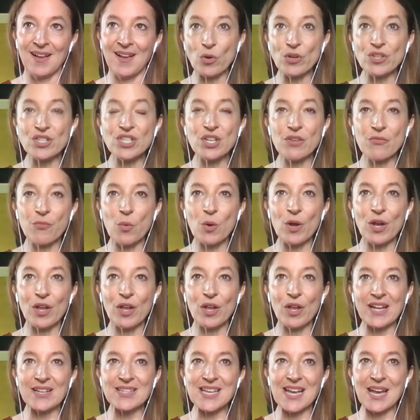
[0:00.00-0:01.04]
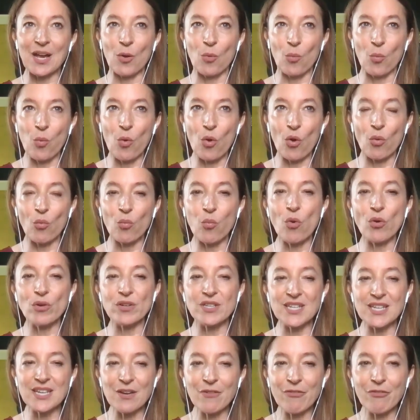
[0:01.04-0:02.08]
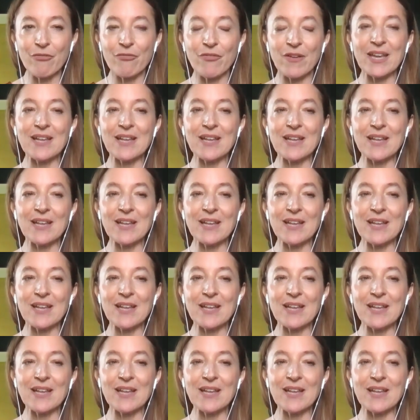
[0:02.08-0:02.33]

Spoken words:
And then once you've worked that out, what do